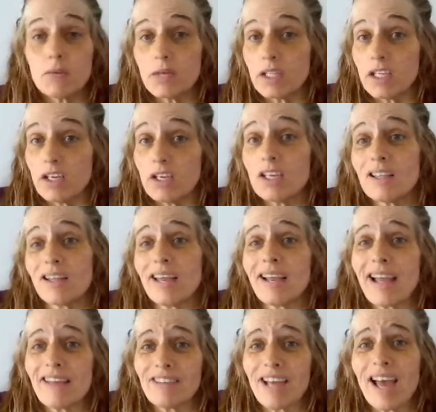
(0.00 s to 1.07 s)
really good like
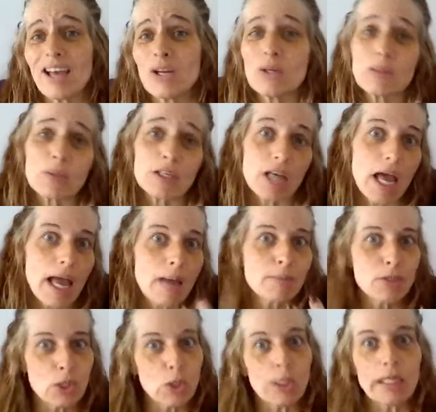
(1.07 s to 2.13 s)
avocados, which I
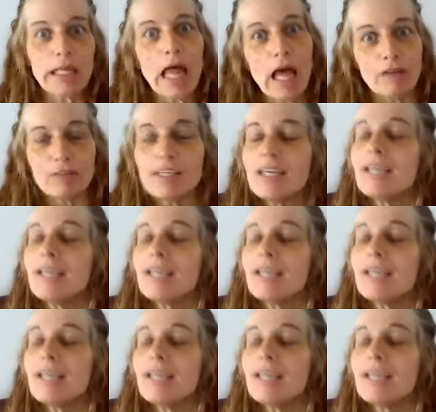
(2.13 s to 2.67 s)
absolutely love.